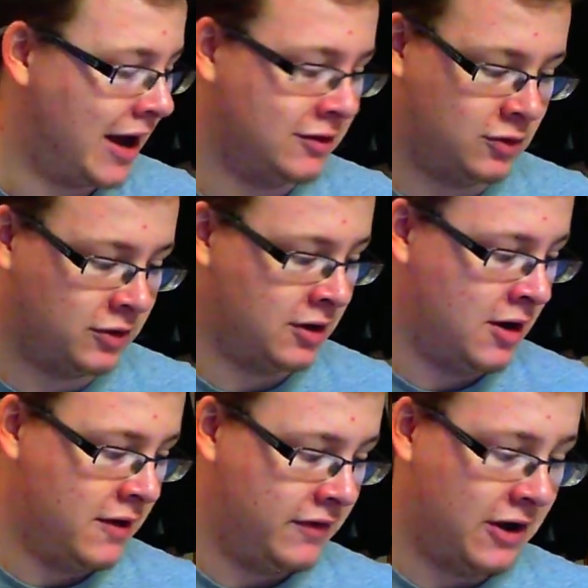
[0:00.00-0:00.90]
do it.
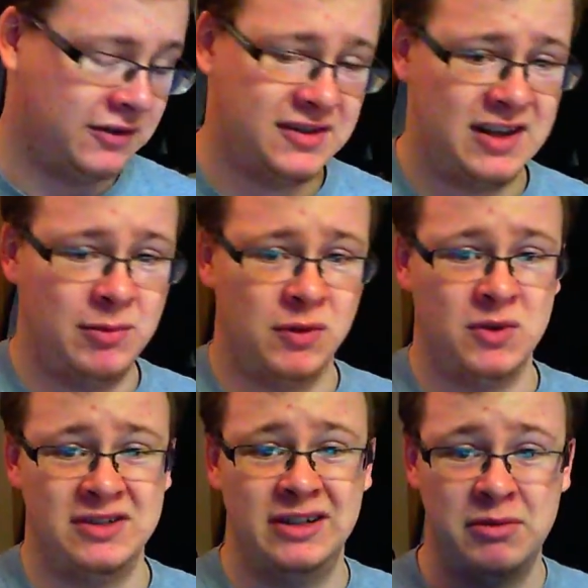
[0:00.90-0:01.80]
Now this keyboard was
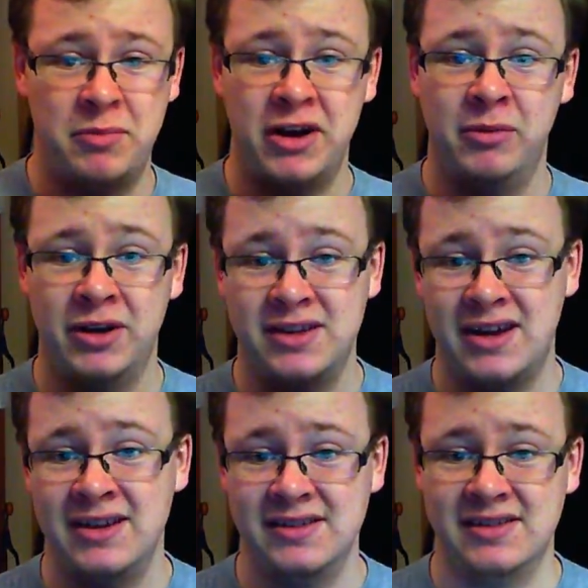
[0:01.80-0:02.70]
a little bit better, but
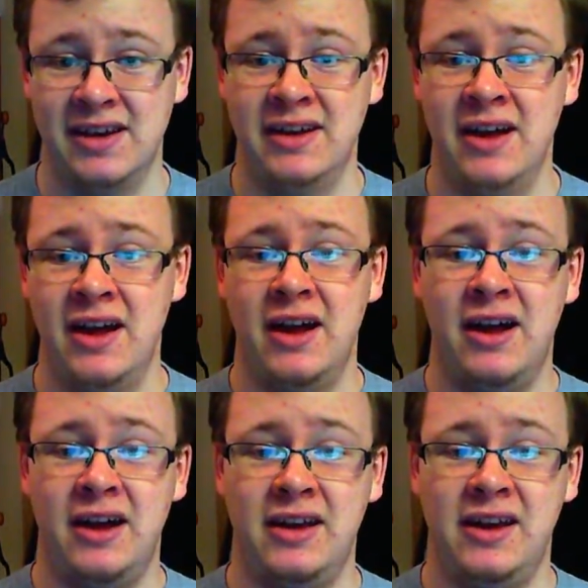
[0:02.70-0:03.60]
as I said,
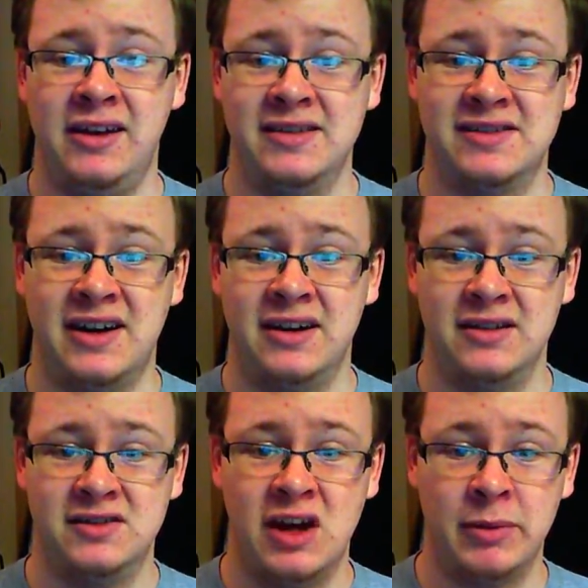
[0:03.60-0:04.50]
it is
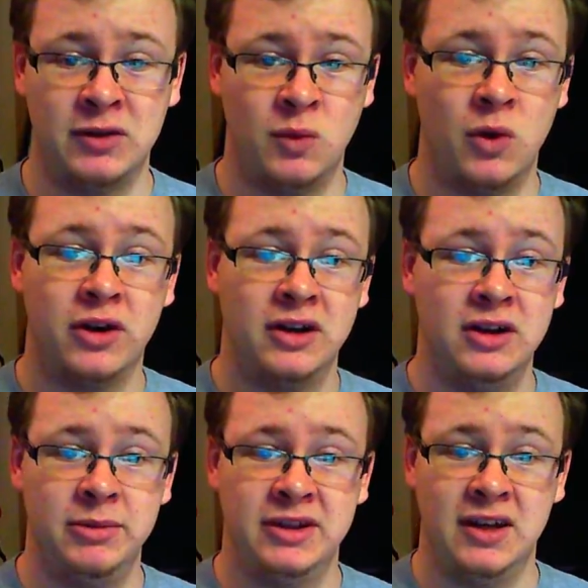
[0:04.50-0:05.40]
stopping to work a little
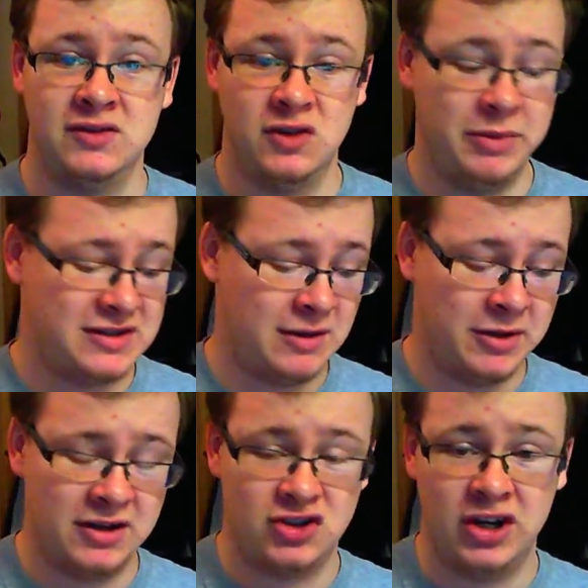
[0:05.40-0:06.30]
bit now. So basically I'm going to
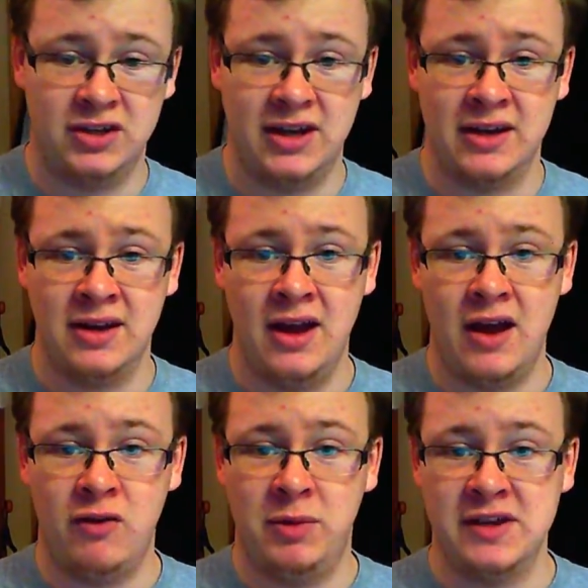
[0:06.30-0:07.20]
try to get a
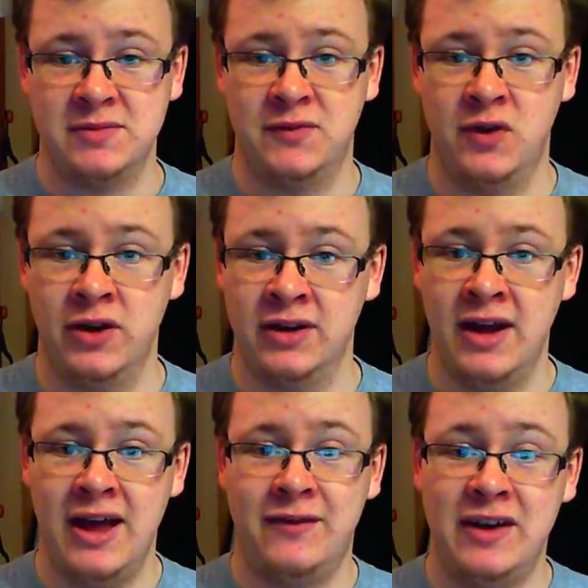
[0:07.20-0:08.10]
replacement for it.
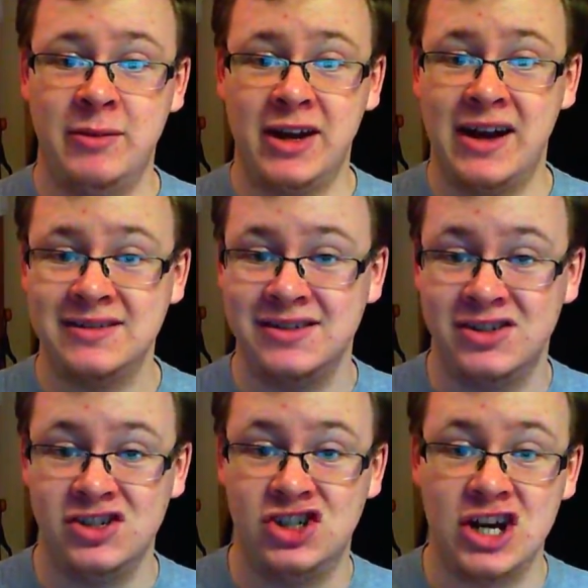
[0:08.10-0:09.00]
If anybody has any
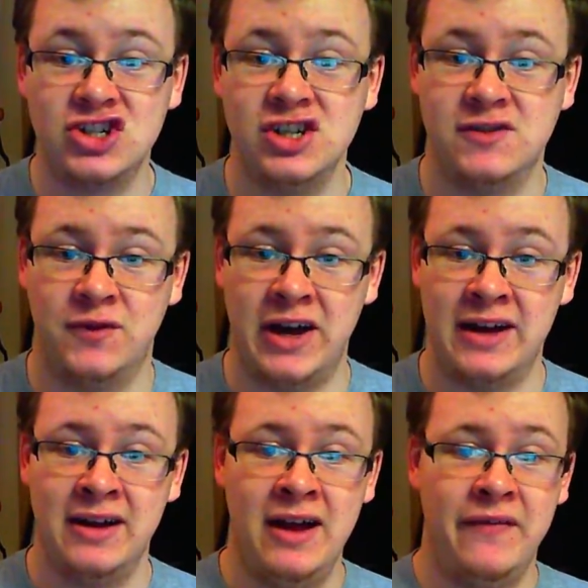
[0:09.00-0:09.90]
suggestions for that,
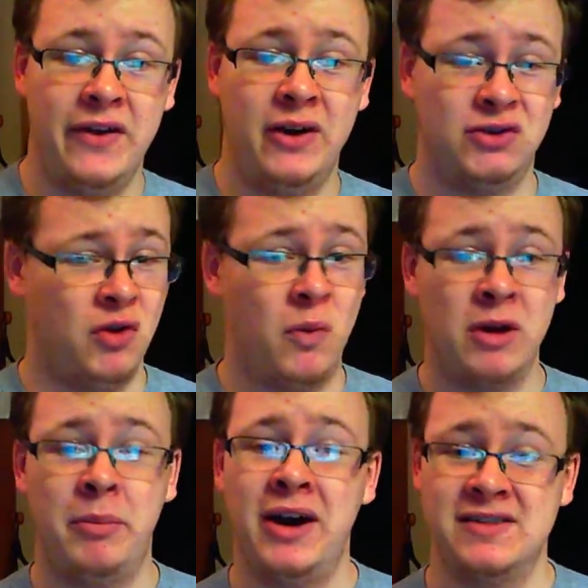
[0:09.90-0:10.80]
now I don't want to
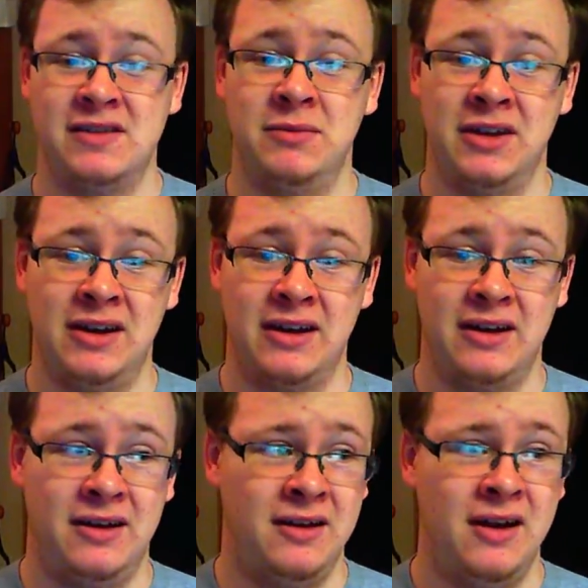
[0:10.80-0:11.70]
buy something like
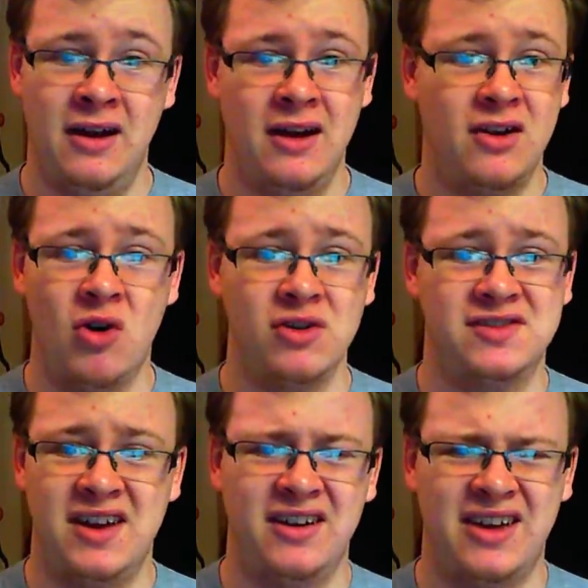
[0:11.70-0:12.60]
a
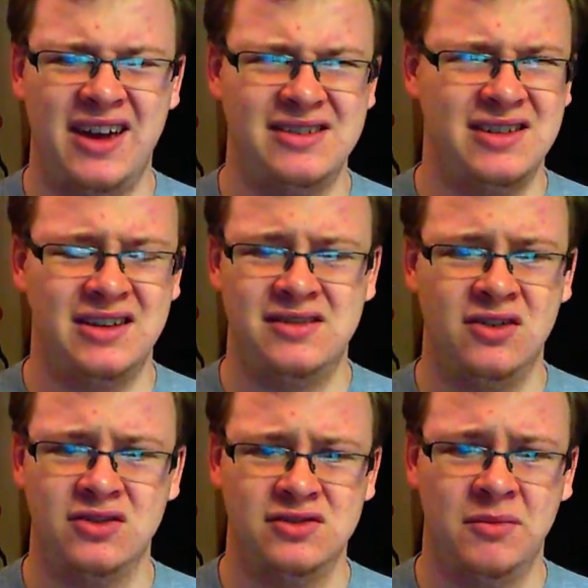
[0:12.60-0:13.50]
Corsair K60 or
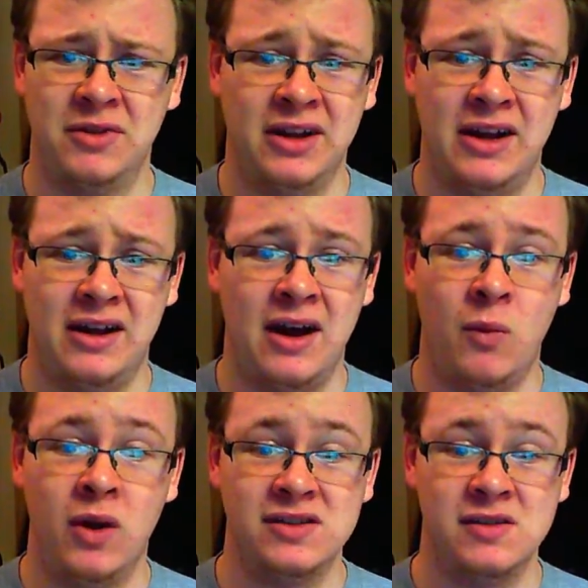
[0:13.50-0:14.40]
something like that. I
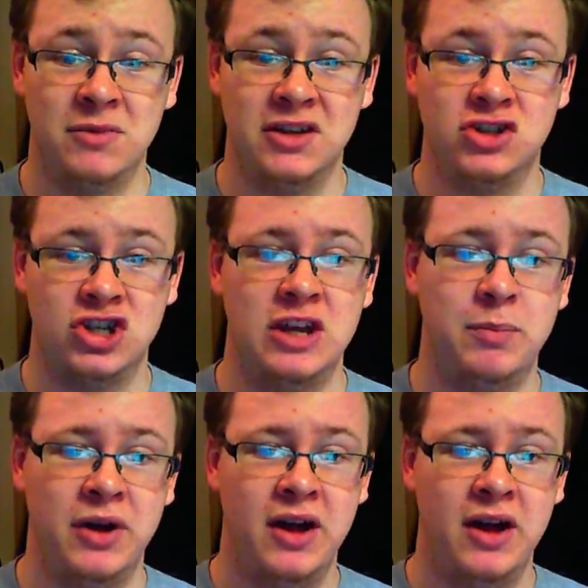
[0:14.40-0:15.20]
want something cheap.